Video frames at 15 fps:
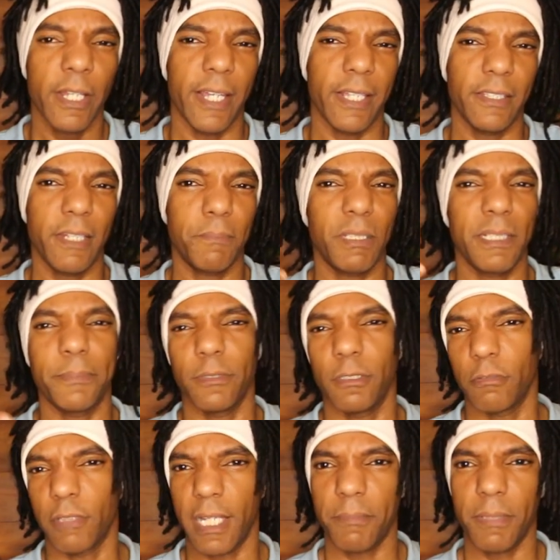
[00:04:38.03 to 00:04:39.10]
And then people
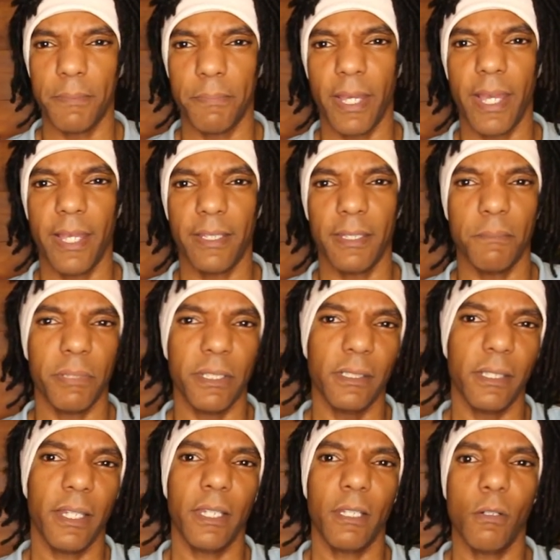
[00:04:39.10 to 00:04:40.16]
will write me back and be
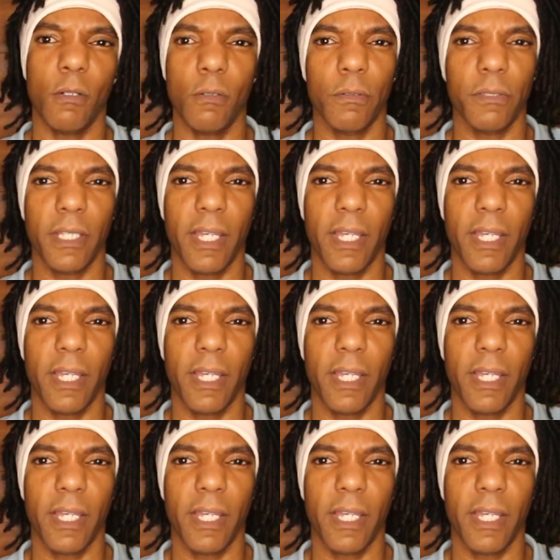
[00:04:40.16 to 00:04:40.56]
like, oh,